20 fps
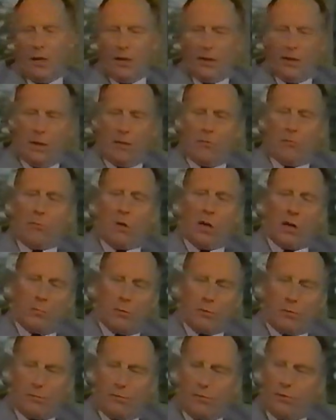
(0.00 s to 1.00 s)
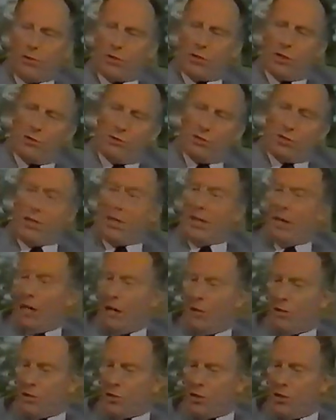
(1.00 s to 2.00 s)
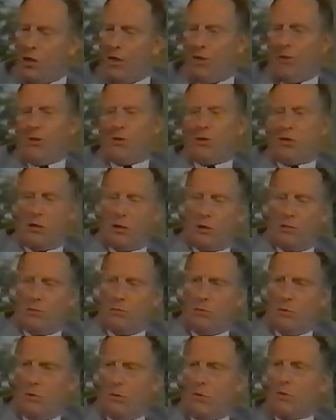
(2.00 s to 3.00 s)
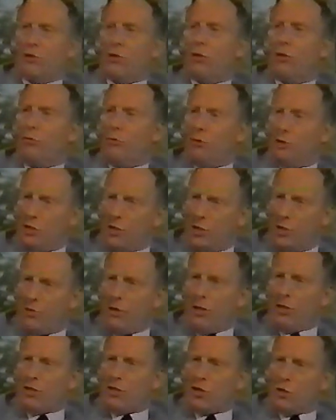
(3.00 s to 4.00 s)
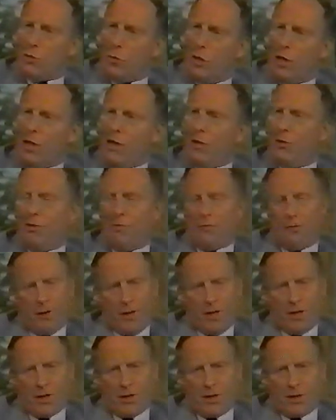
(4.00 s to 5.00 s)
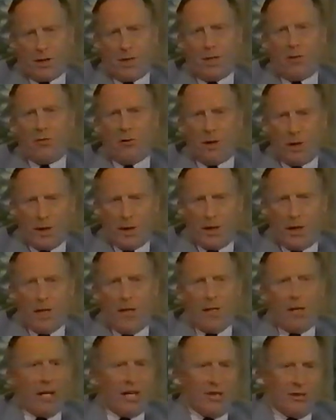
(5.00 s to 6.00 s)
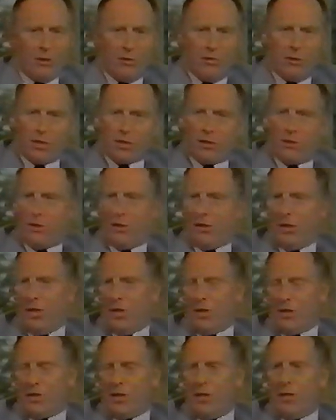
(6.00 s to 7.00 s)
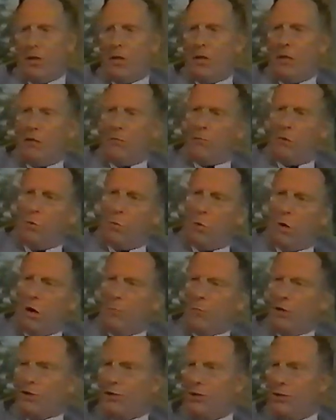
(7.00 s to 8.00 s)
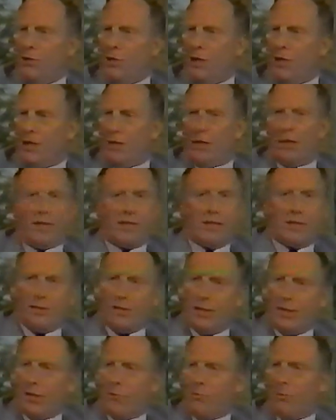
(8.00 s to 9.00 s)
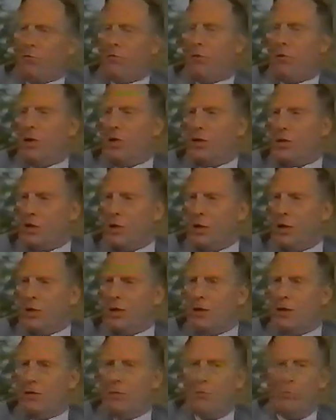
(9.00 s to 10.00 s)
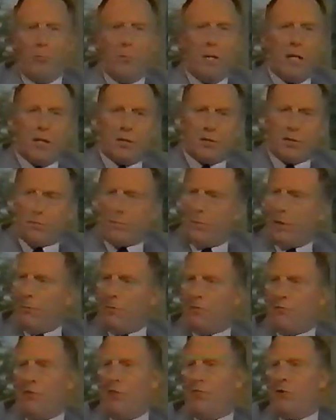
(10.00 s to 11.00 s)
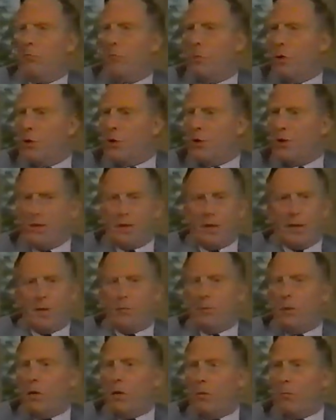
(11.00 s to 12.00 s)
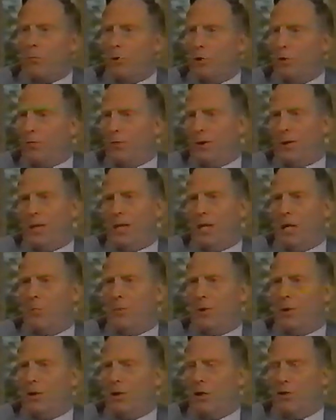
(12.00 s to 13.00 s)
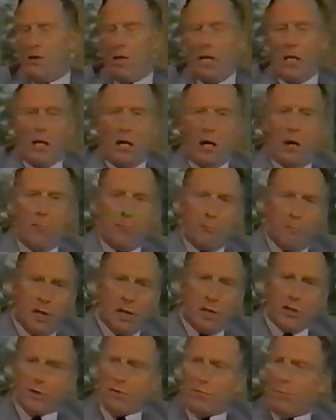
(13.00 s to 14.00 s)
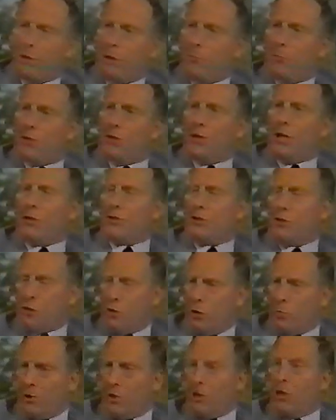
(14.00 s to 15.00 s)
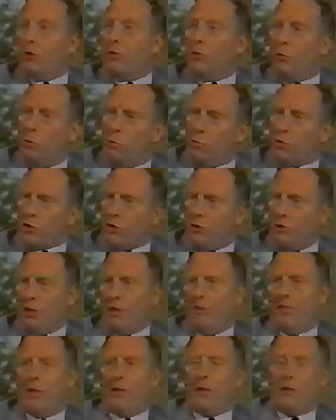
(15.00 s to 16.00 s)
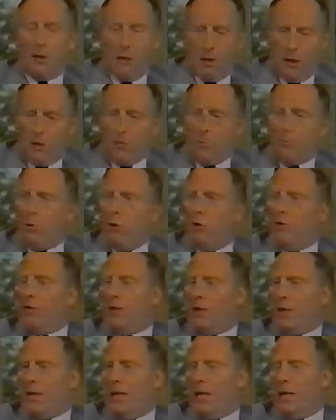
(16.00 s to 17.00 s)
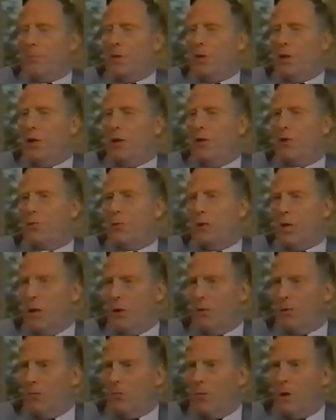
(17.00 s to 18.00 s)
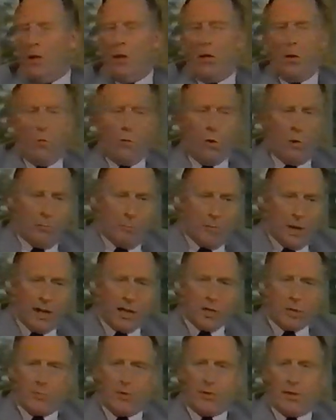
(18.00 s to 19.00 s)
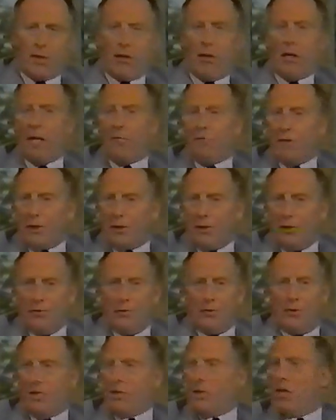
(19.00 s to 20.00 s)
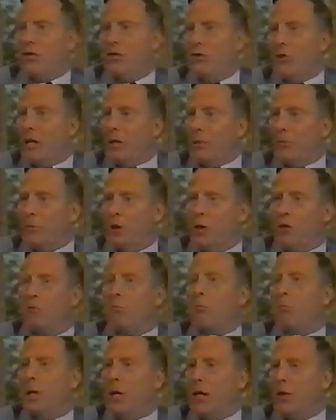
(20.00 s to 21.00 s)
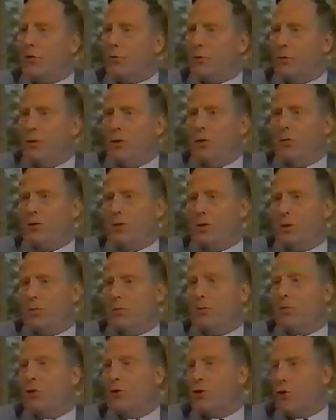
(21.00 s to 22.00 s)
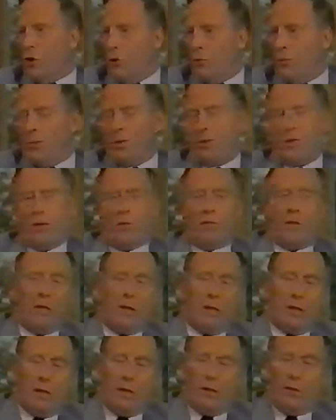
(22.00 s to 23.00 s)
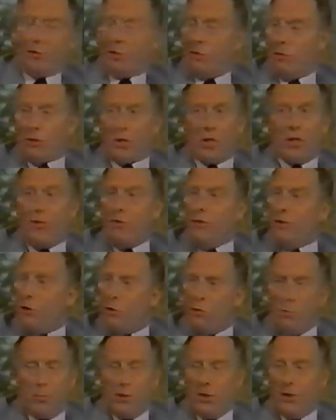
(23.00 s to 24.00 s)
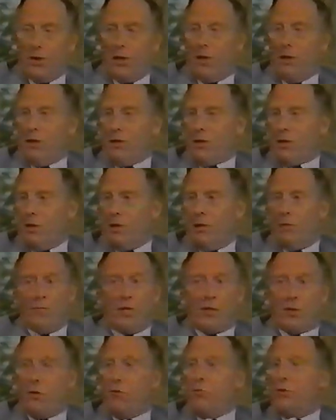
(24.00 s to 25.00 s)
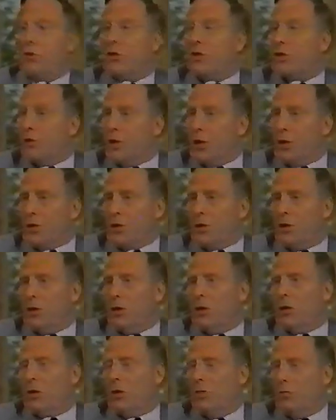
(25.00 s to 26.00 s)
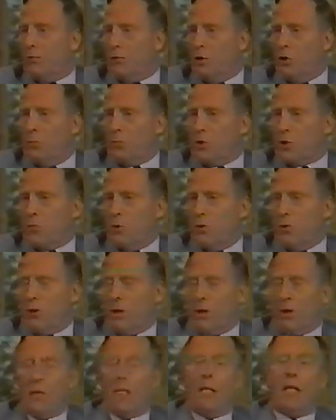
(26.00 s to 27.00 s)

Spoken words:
Now, my book first goes to the other side of the tug-of-war, to look the cigarette squarely in the face and say, OK, I know there's a lot against it, but why am I doing it? I didn't need them before I started. Millions of people have never bothered and lead perfectly happy lives. And millions of people are now stopping and also leading perfectly happy lives without them. What makes me think I have to go through this nightmare of paying through nose to choke myself? And of course, nobody does. There's no such thing as a confirmed smoker.